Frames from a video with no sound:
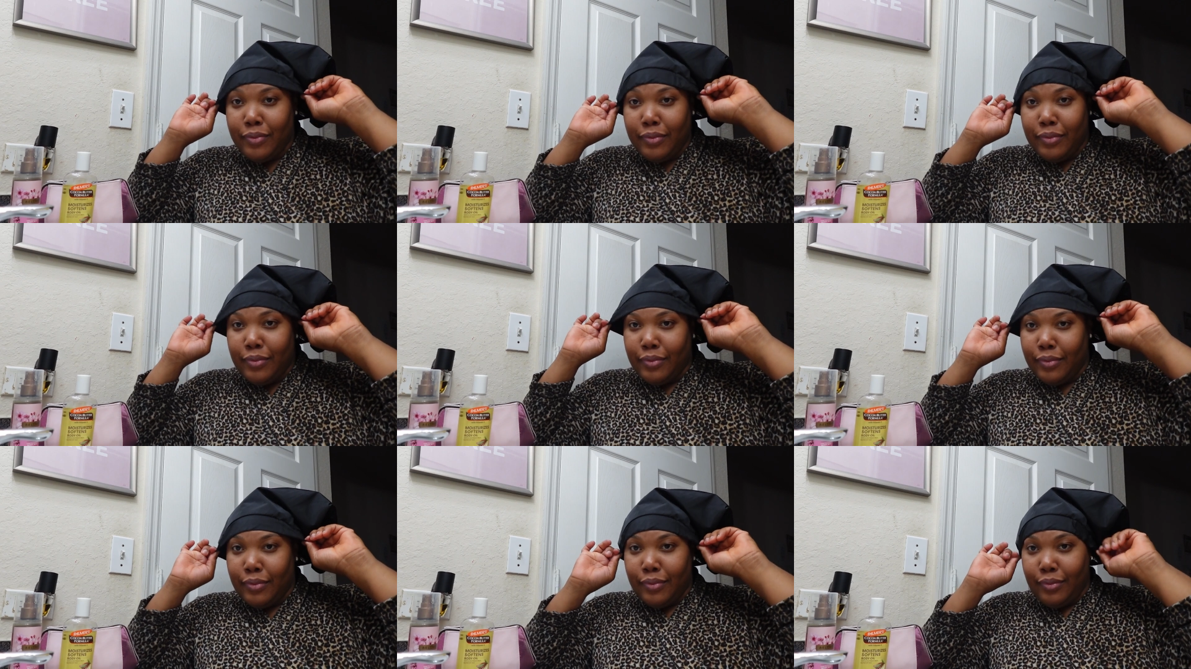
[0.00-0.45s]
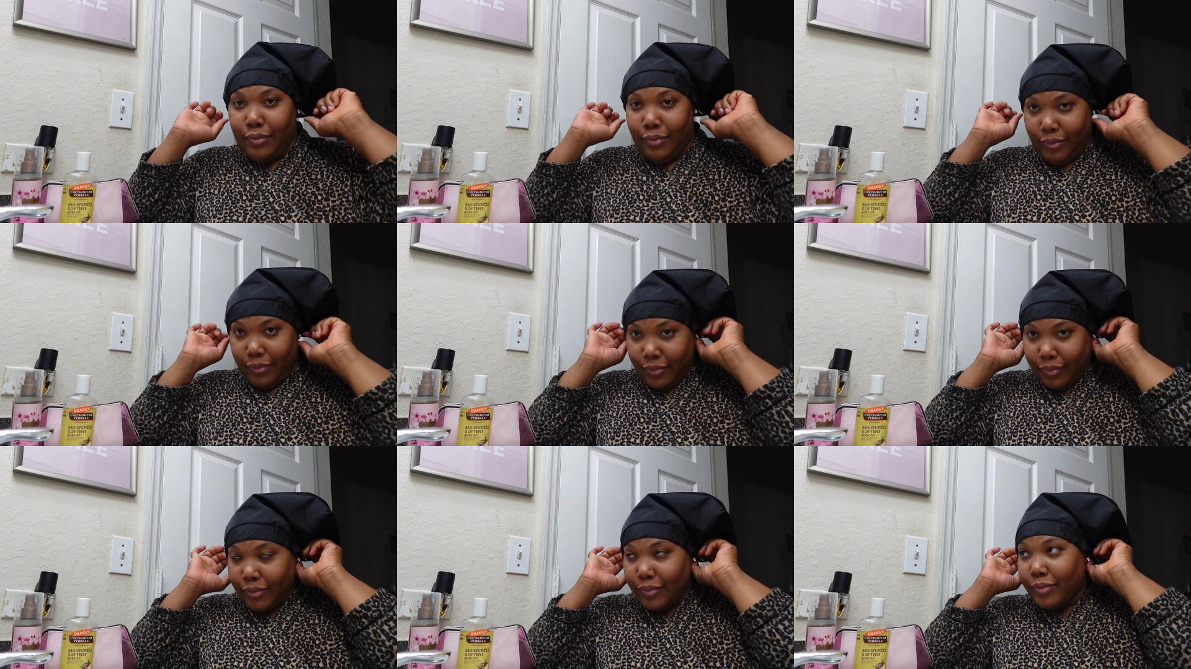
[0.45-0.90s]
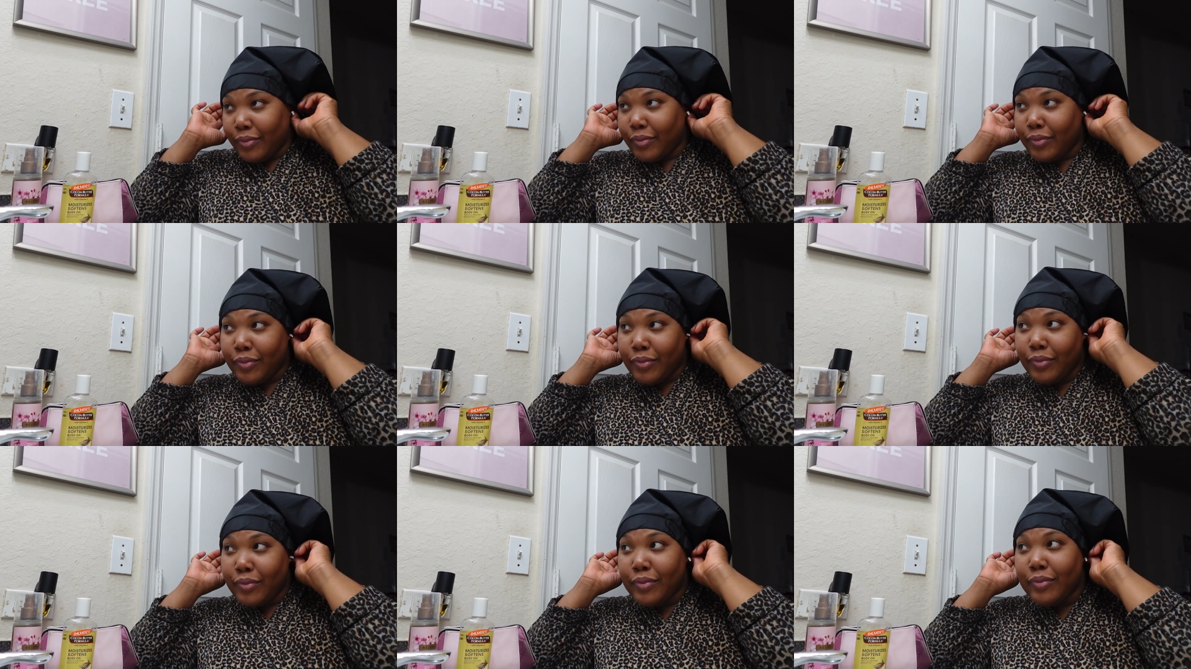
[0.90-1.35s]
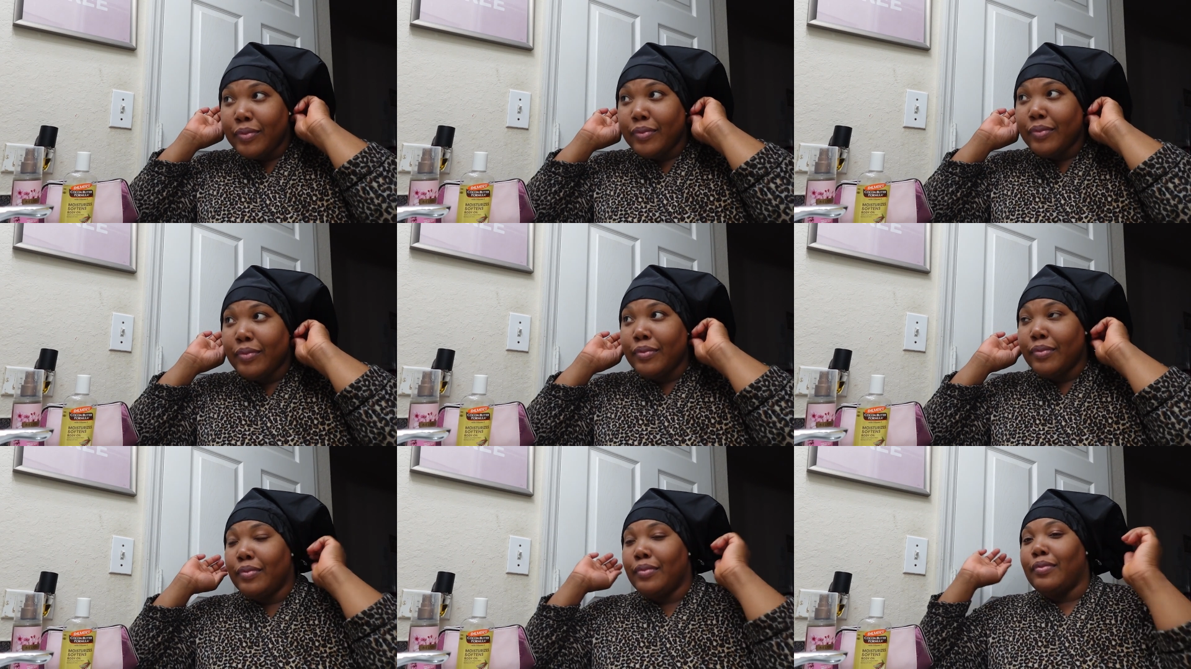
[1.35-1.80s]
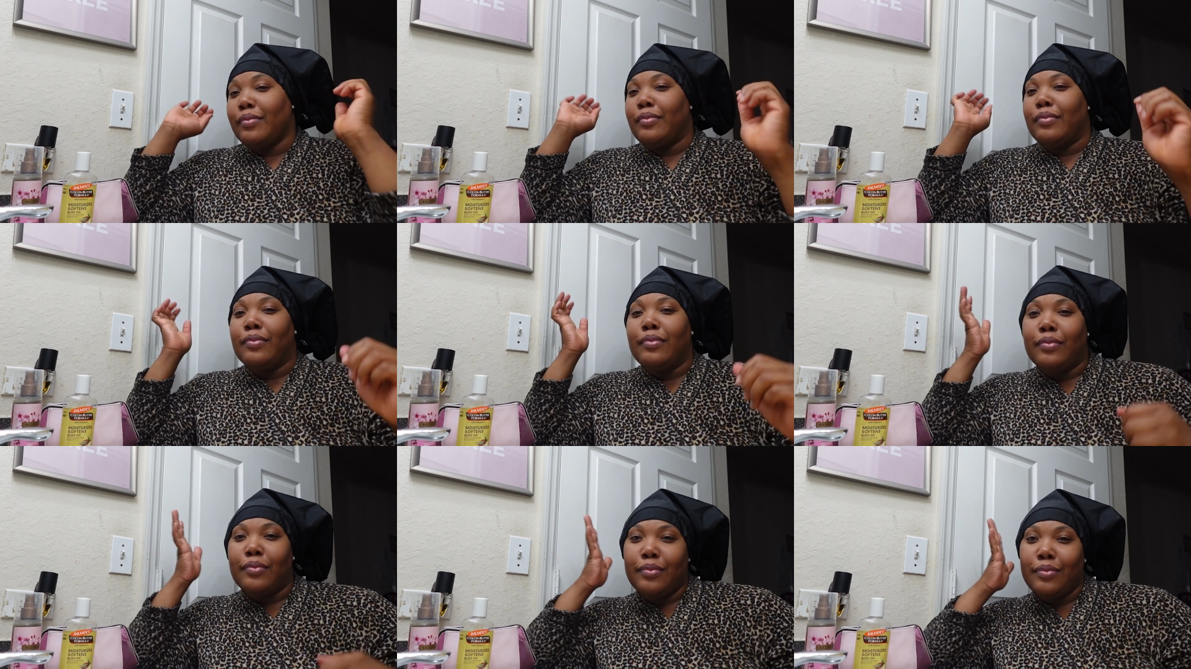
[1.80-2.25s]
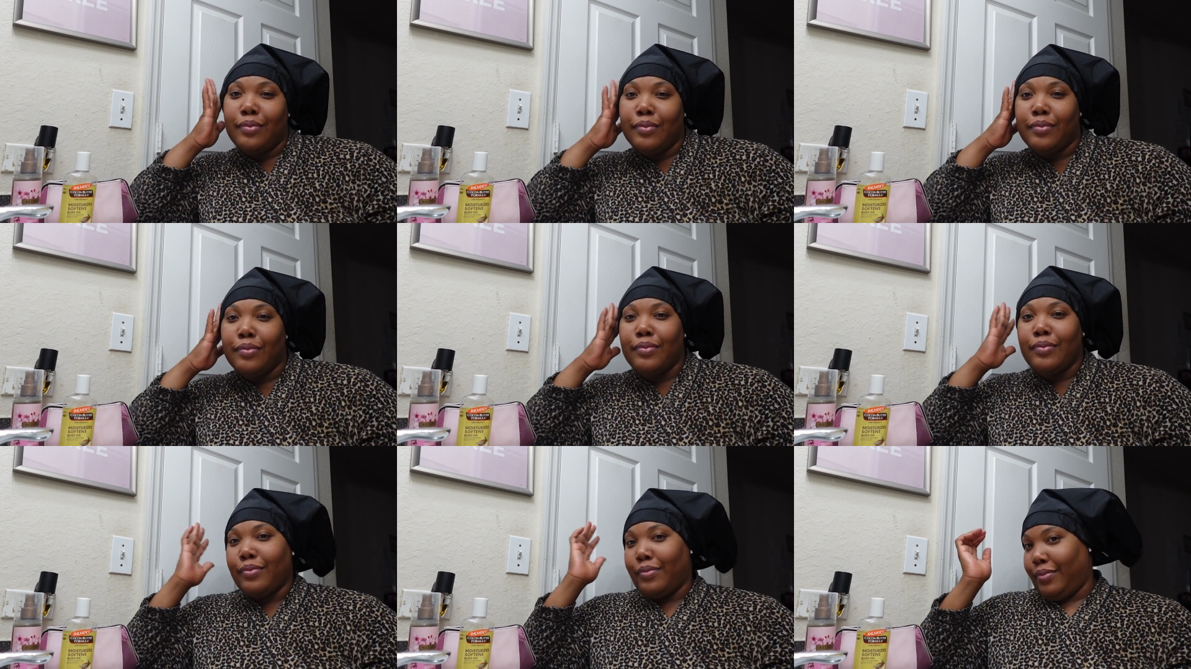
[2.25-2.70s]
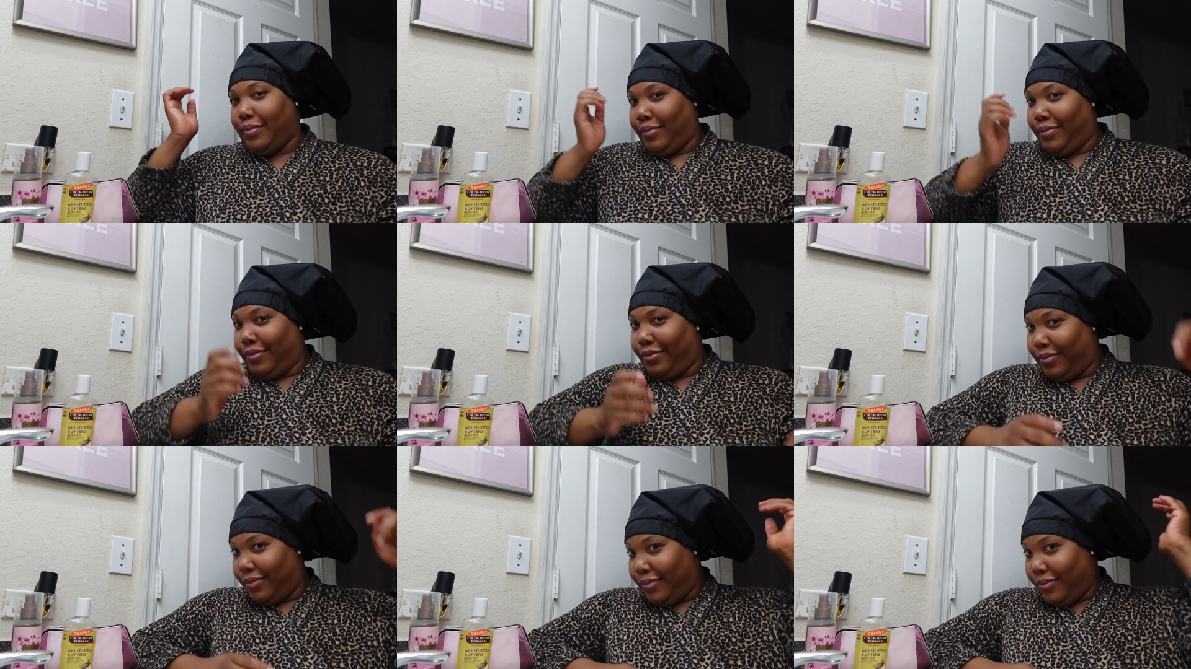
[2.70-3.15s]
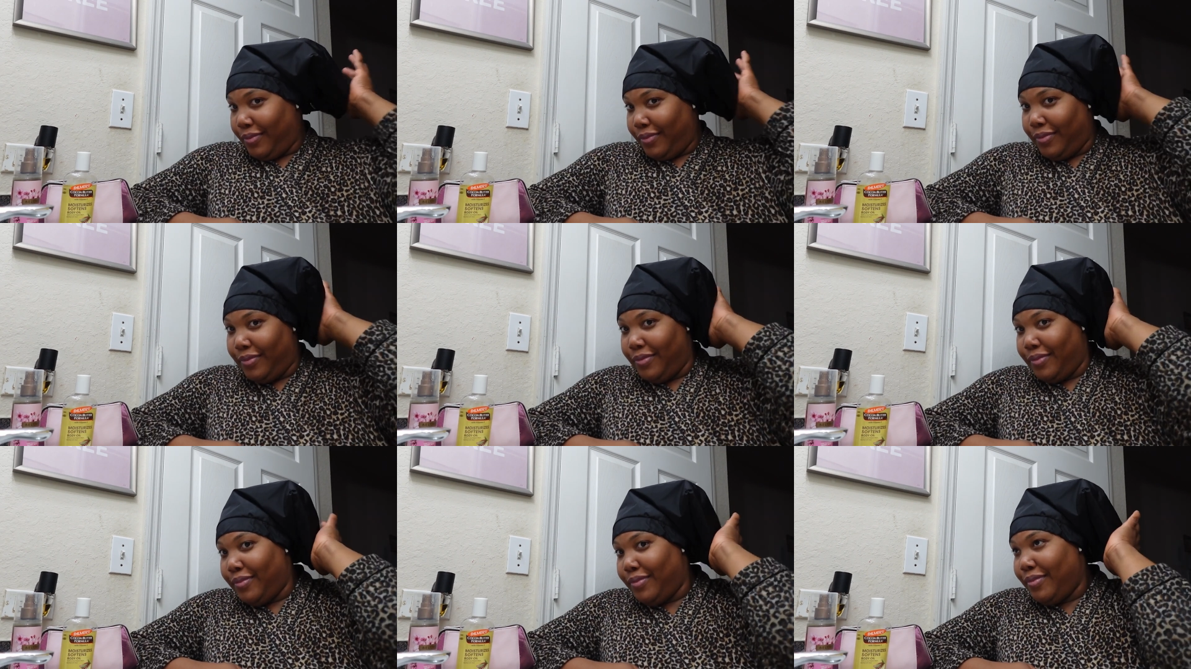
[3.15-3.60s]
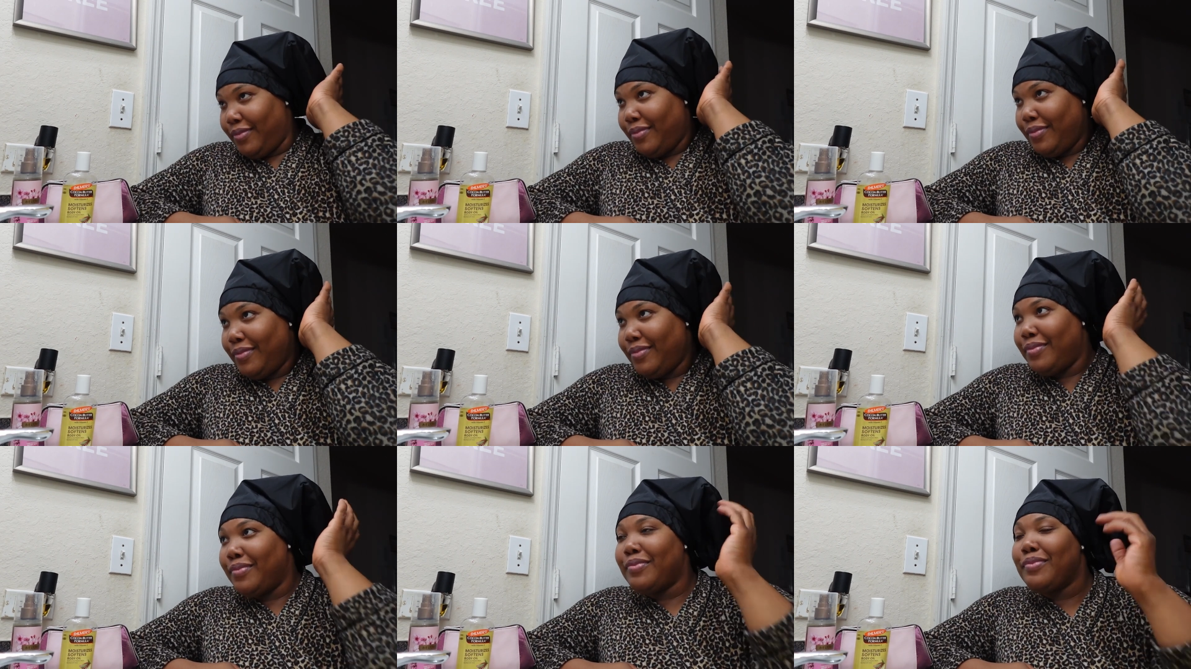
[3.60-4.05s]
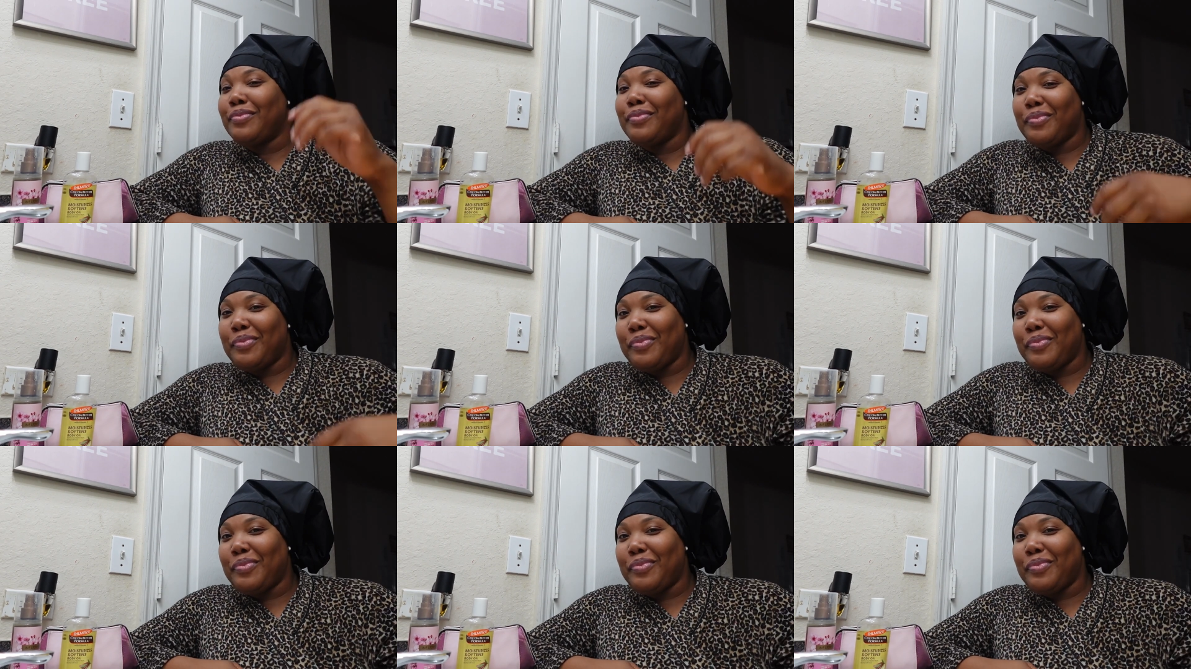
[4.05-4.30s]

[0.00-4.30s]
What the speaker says: (silence)